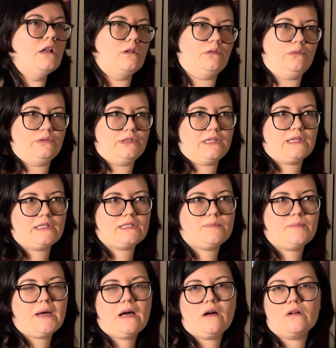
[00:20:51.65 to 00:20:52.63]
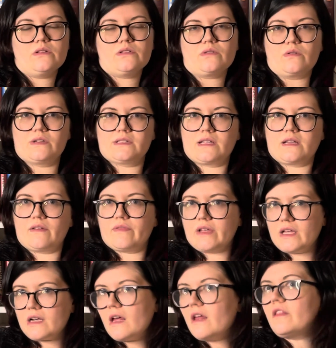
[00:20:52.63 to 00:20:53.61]
losing a spouse or a
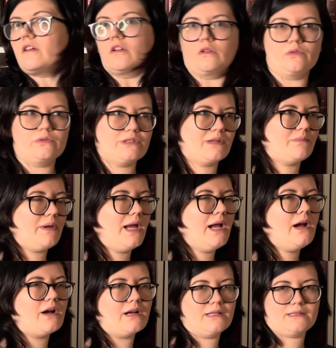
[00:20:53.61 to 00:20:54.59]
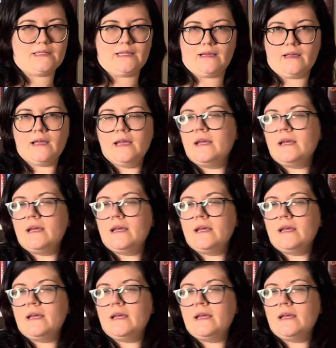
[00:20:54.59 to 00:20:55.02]
significant other, losing parents, like